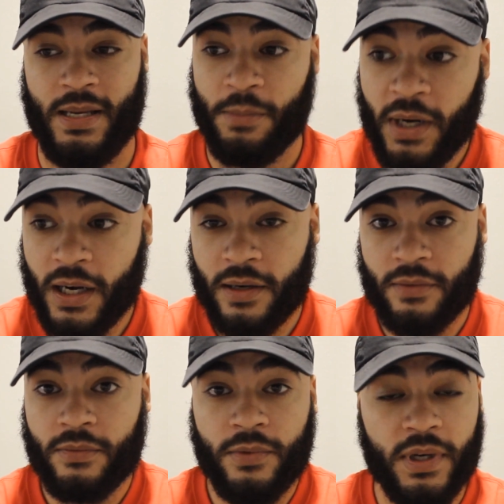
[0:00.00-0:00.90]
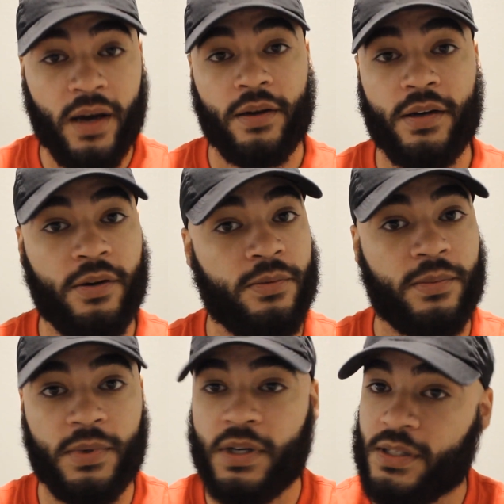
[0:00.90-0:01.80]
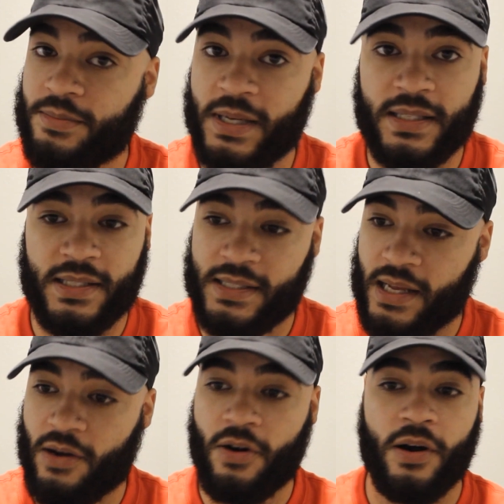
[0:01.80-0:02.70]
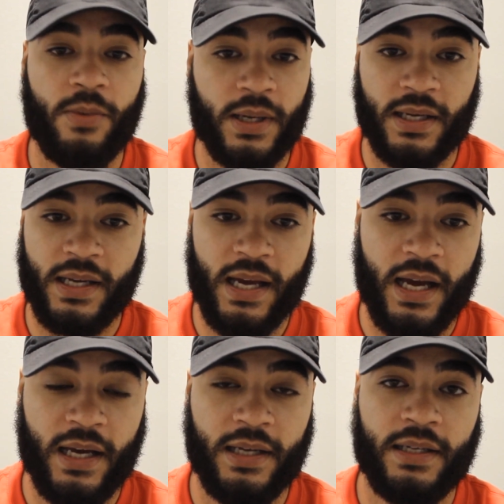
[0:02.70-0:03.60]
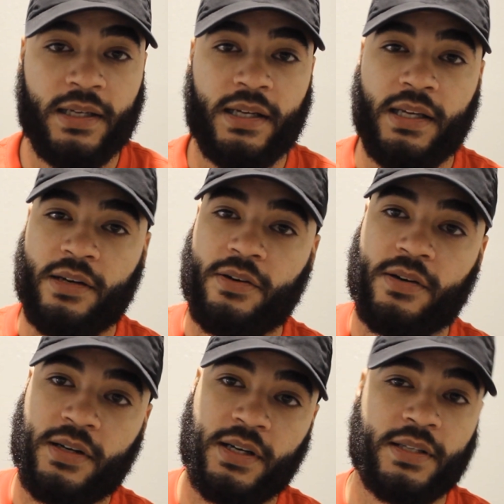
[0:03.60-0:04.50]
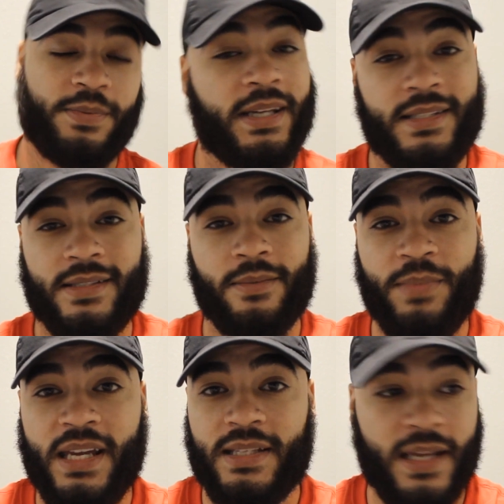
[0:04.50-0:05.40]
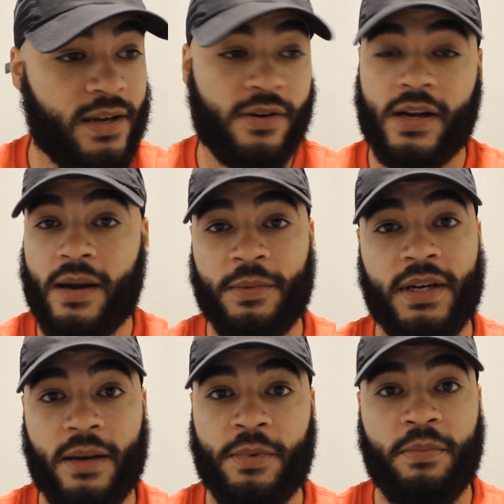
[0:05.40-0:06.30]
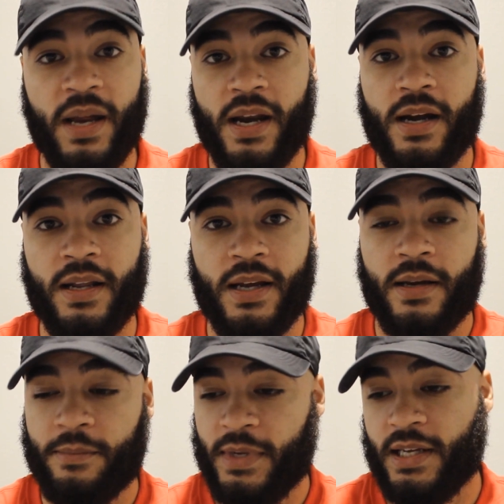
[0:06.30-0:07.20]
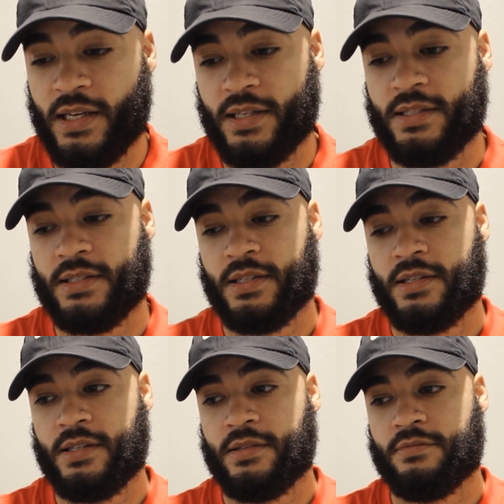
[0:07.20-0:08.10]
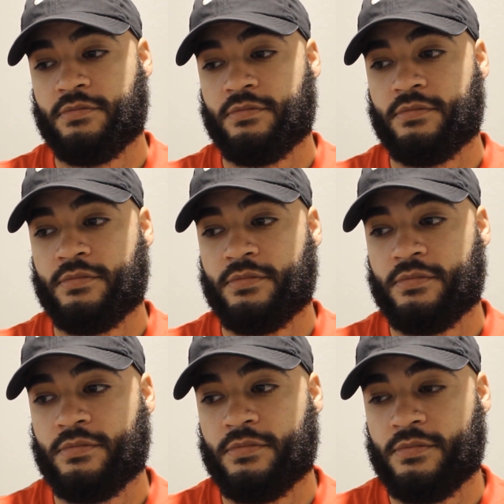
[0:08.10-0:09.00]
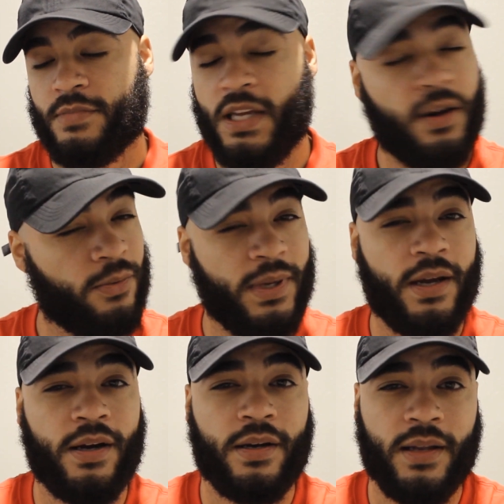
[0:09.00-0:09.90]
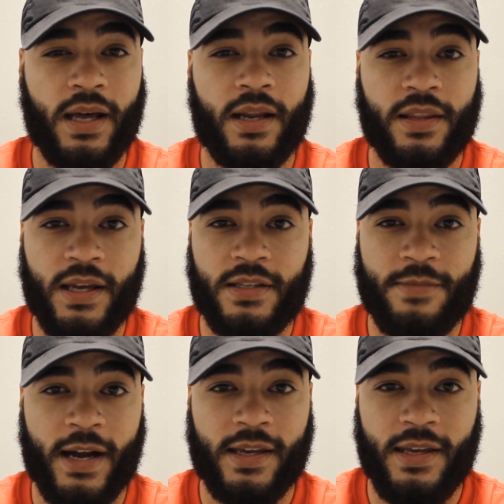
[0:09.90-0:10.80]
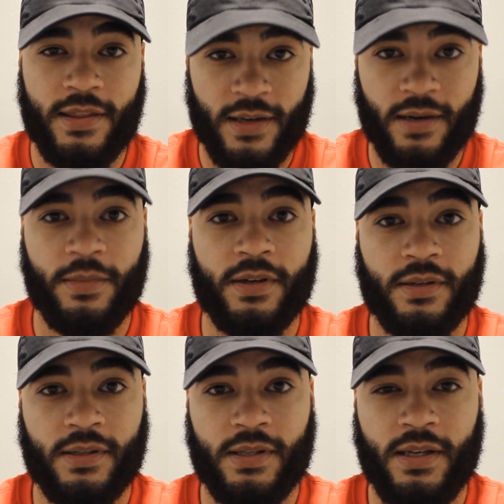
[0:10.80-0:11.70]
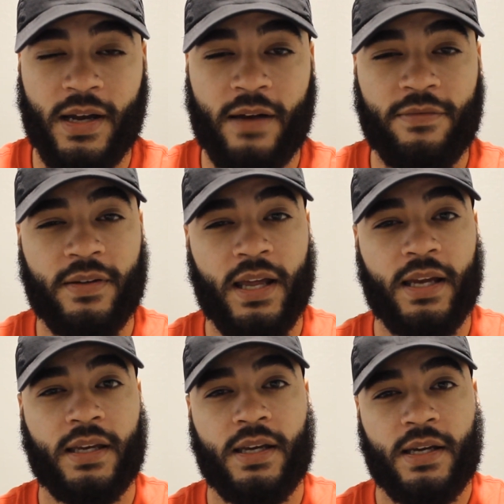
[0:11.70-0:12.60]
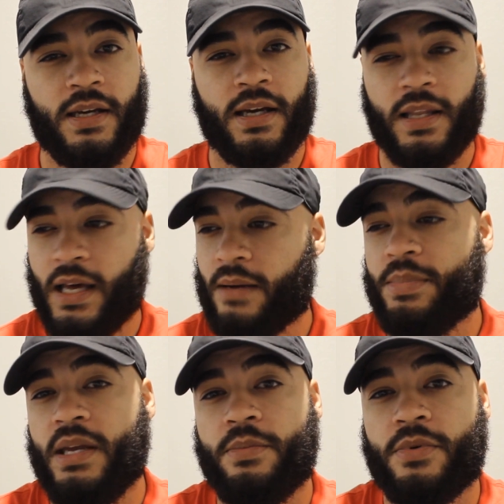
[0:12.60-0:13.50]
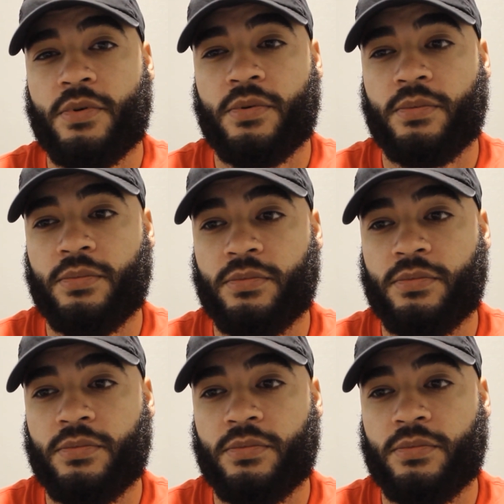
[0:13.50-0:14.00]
But we all know Errol Spence is that hardworking guy. Errol Spence is a beast. He gonna come in there prepared because we heard a lot of things about Keith Thurman. I feel like a lot of people,